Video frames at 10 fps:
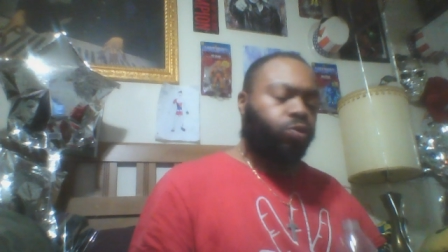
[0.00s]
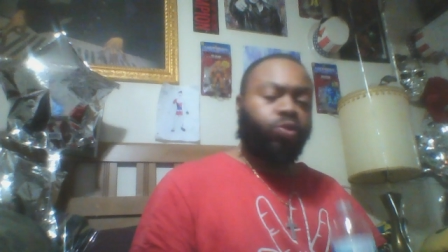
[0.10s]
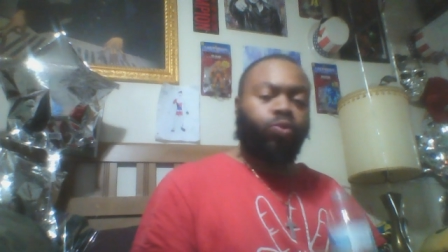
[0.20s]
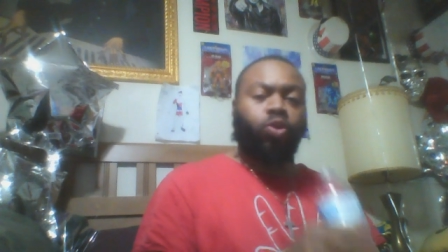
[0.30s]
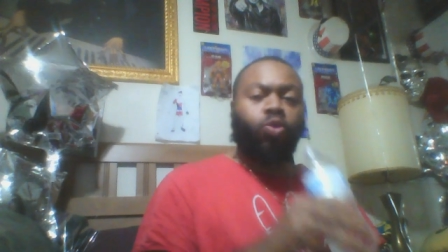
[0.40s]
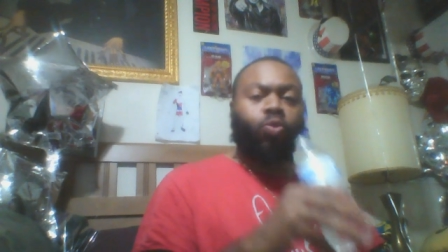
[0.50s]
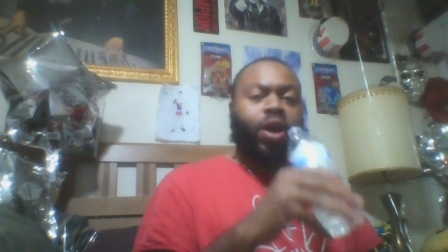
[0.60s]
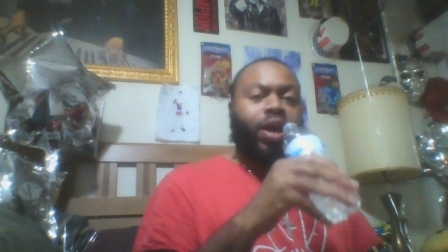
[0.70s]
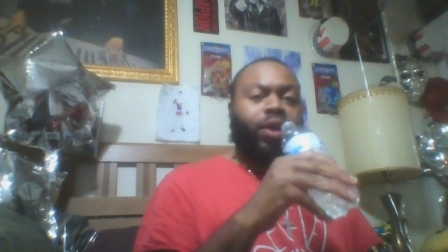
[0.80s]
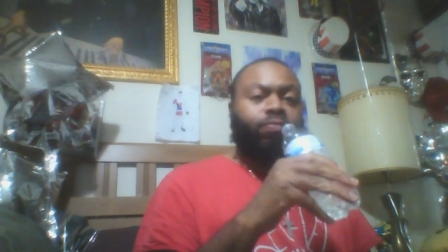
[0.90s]
We
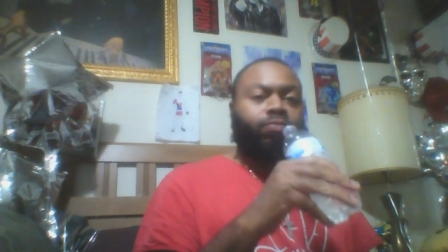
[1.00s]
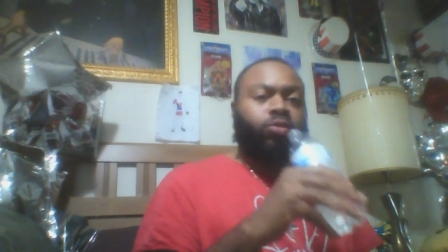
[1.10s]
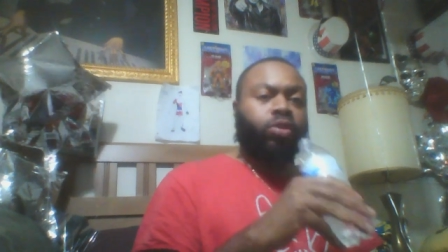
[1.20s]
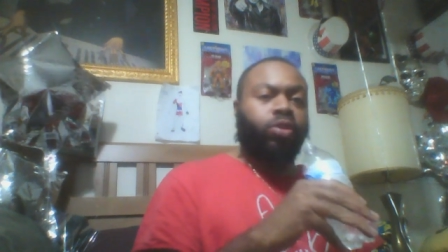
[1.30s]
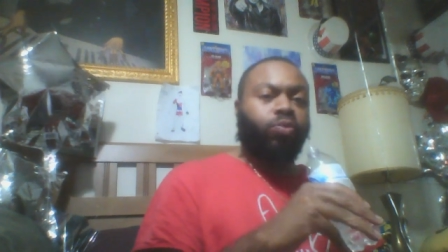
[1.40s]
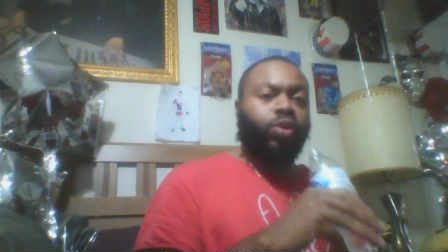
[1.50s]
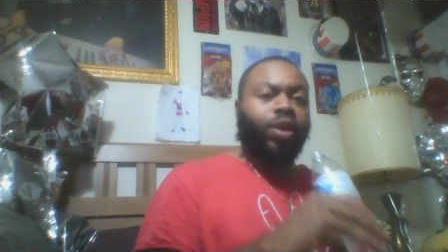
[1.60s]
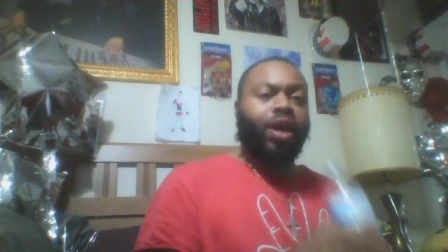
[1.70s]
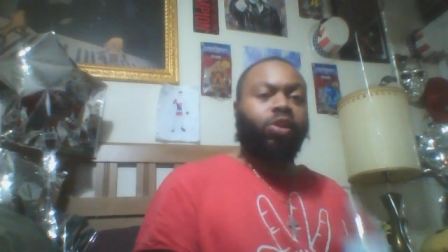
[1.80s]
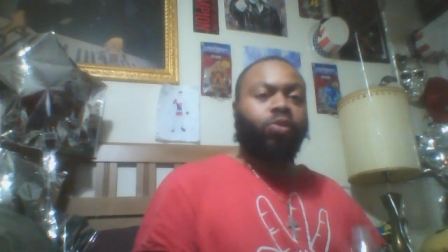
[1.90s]
worldwide. We
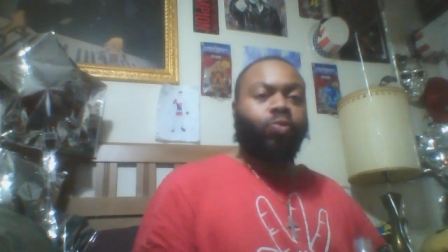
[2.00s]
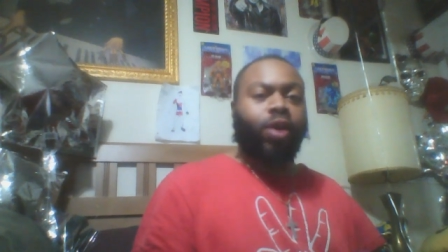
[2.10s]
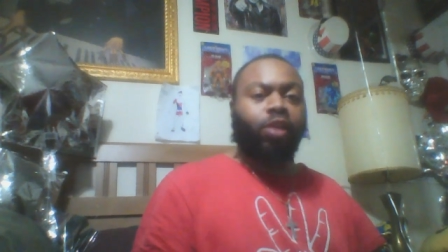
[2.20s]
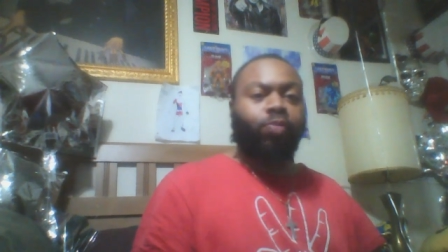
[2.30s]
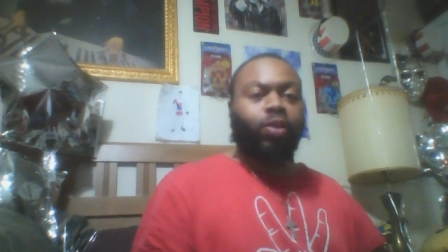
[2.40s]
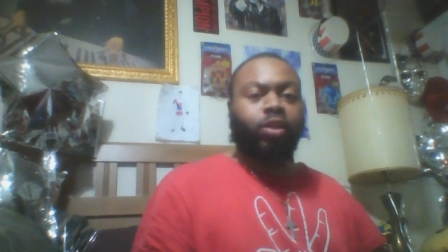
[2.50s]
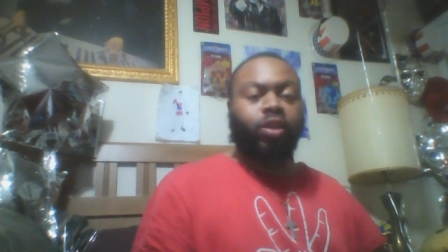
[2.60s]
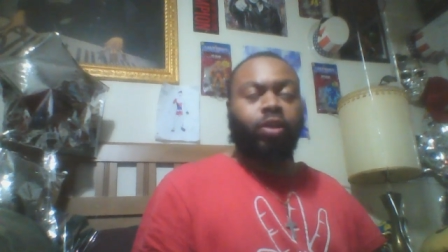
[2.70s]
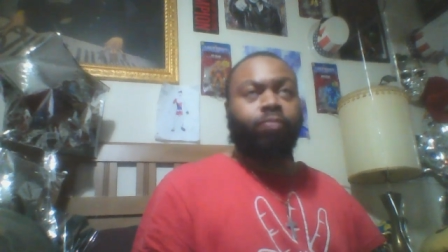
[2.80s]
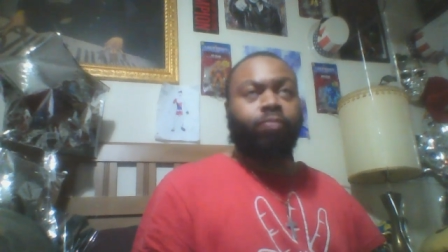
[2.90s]
galaxy wide. Speaking
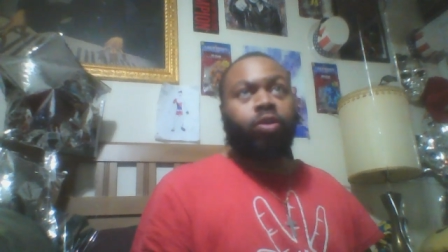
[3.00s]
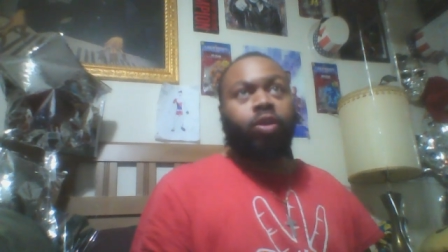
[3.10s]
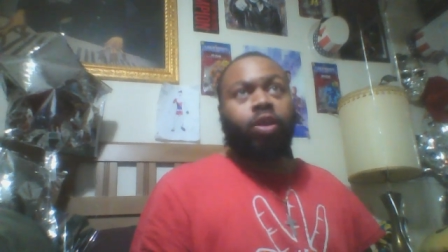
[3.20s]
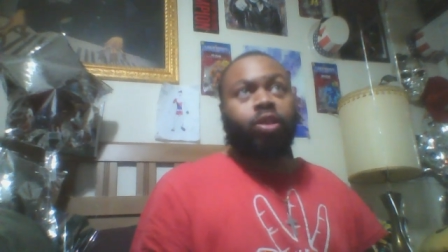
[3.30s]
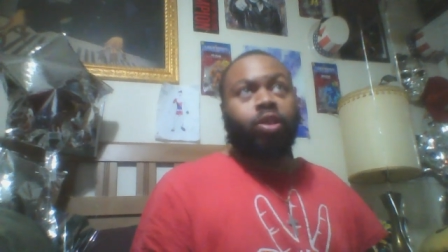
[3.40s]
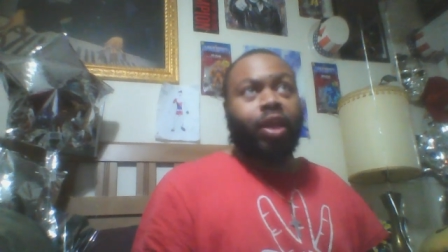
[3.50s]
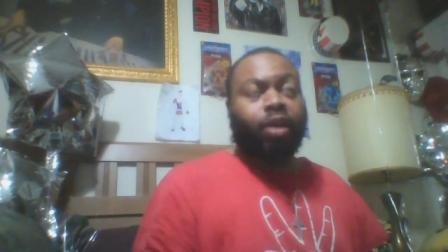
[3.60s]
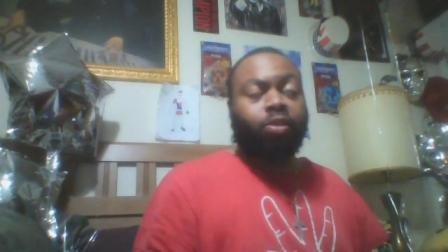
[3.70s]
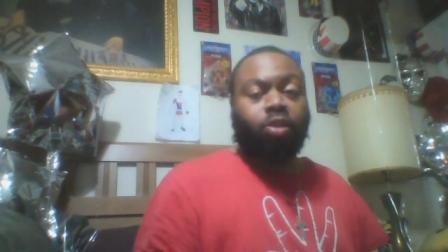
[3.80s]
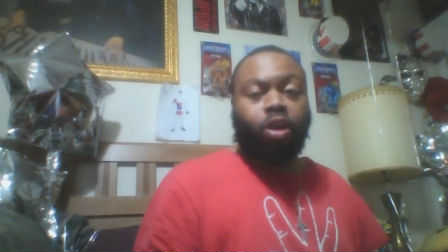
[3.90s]
of, shout
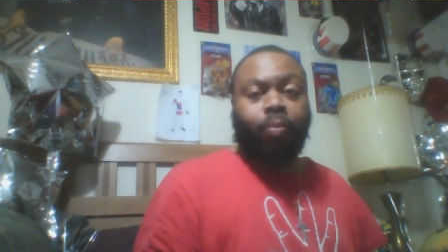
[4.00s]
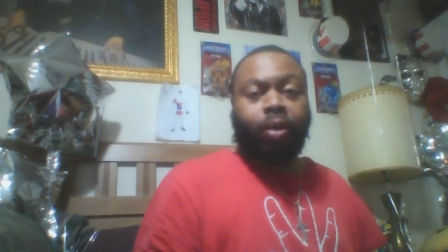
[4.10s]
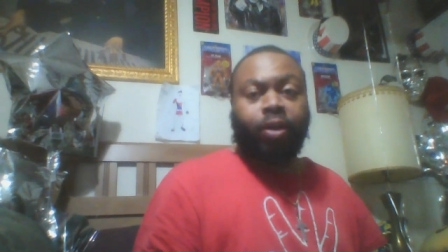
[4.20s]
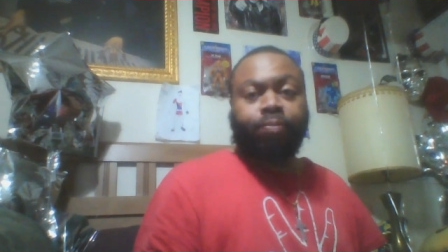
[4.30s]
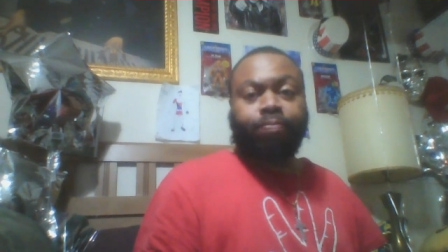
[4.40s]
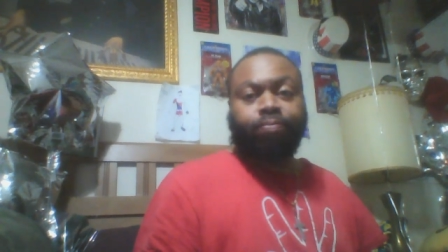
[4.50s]
outs to all my